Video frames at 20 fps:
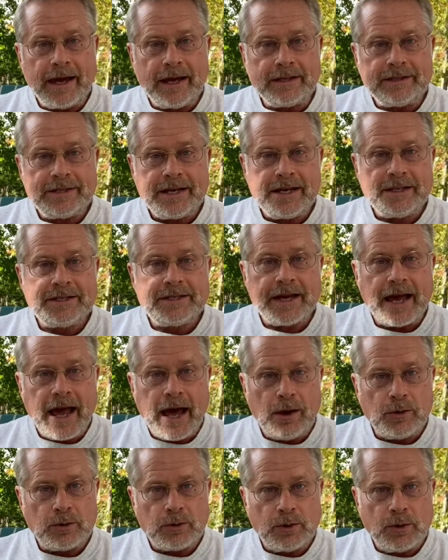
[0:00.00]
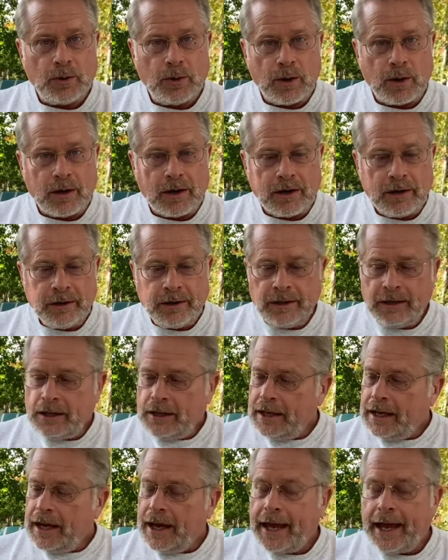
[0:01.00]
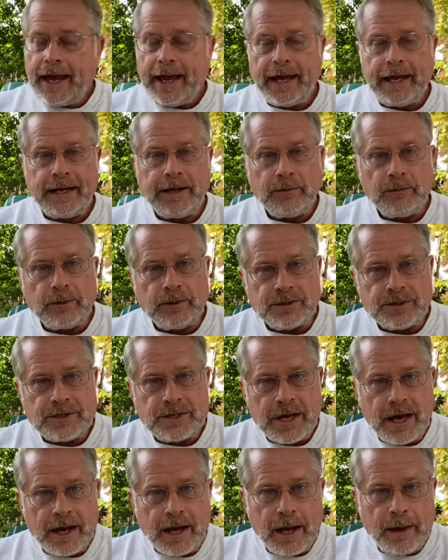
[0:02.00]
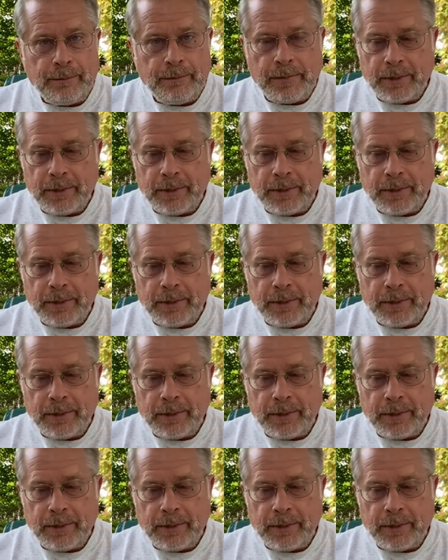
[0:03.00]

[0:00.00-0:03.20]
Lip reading: Tensa Outdoor, and it will set up.